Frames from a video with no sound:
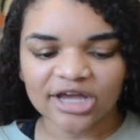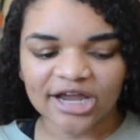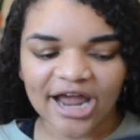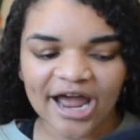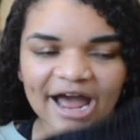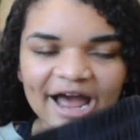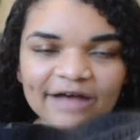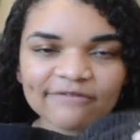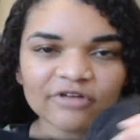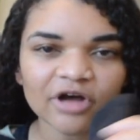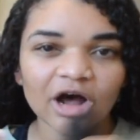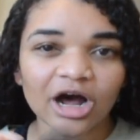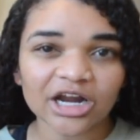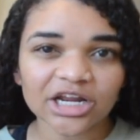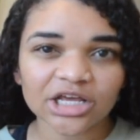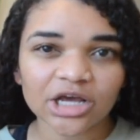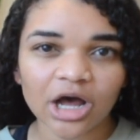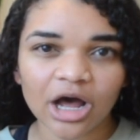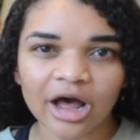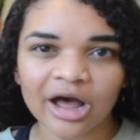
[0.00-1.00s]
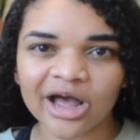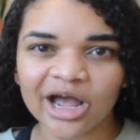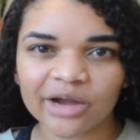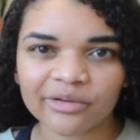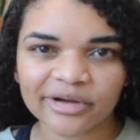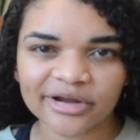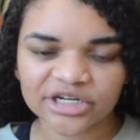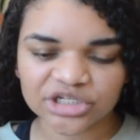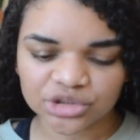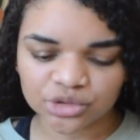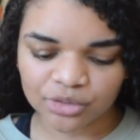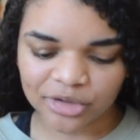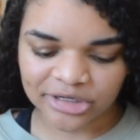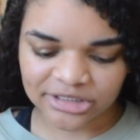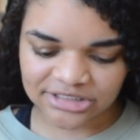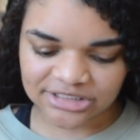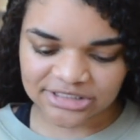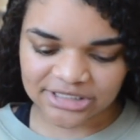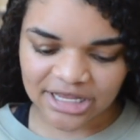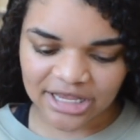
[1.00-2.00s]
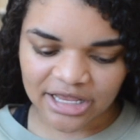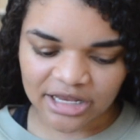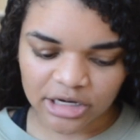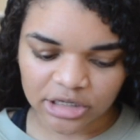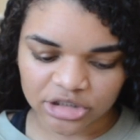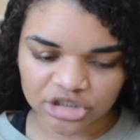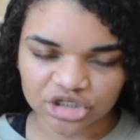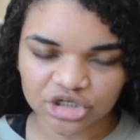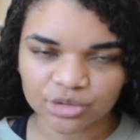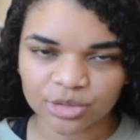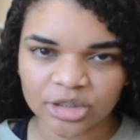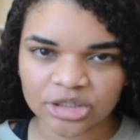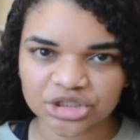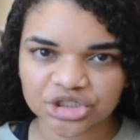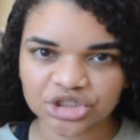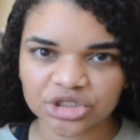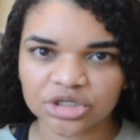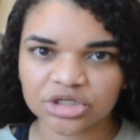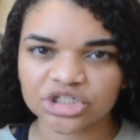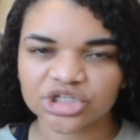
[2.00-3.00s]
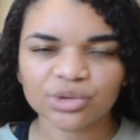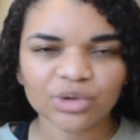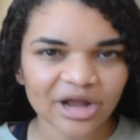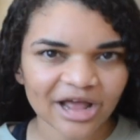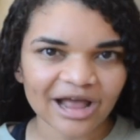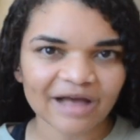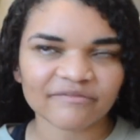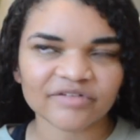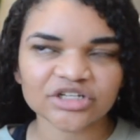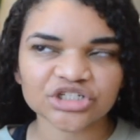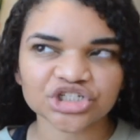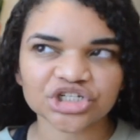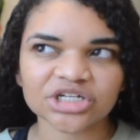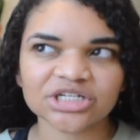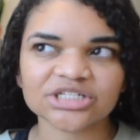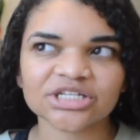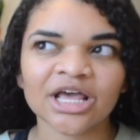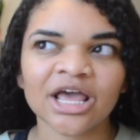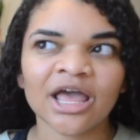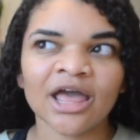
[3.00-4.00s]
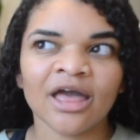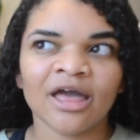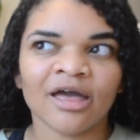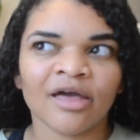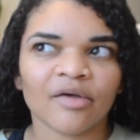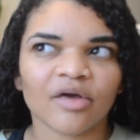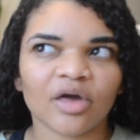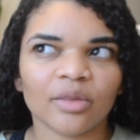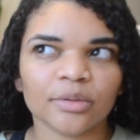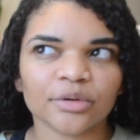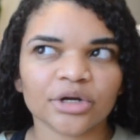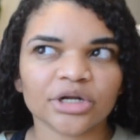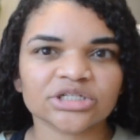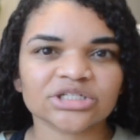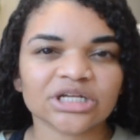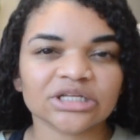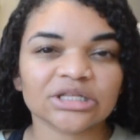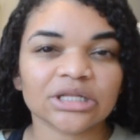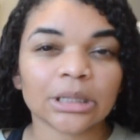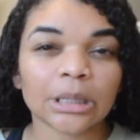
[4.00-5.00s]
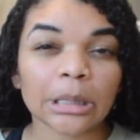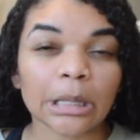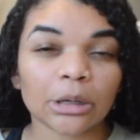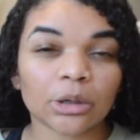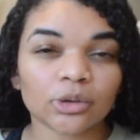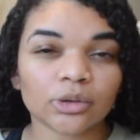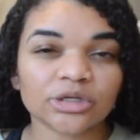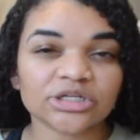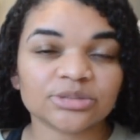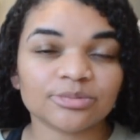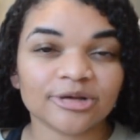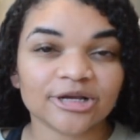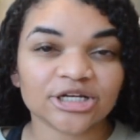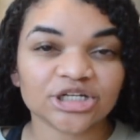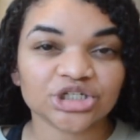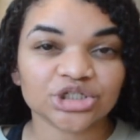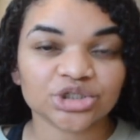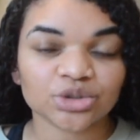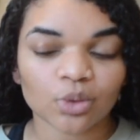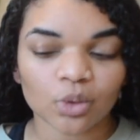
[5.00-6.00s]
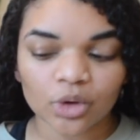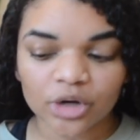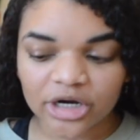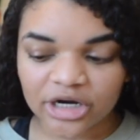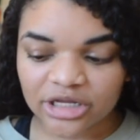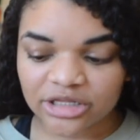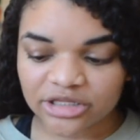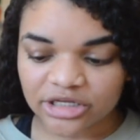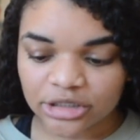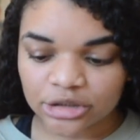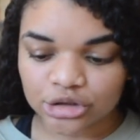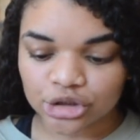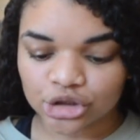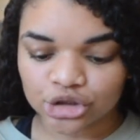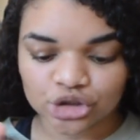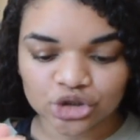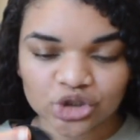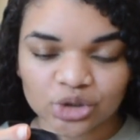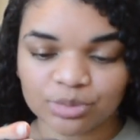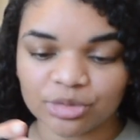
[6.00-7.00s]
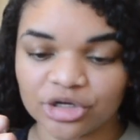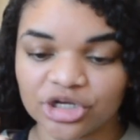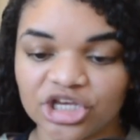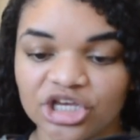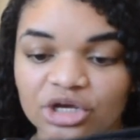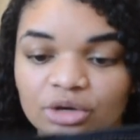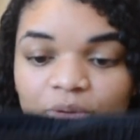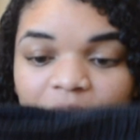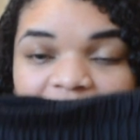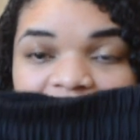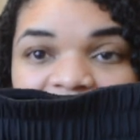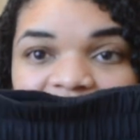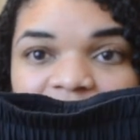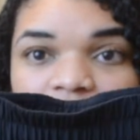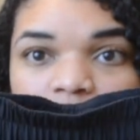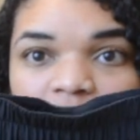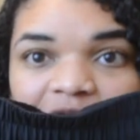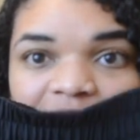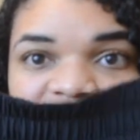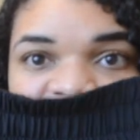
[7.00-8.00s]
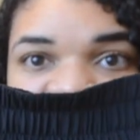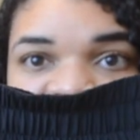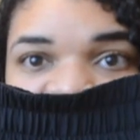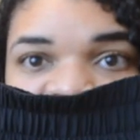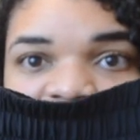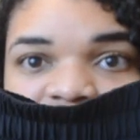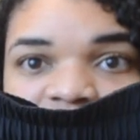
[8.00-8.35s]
I have Hottie Hot high rise shorts in 2 and a half inches, and they're just like the littlest bit short. These are super cute. I love these.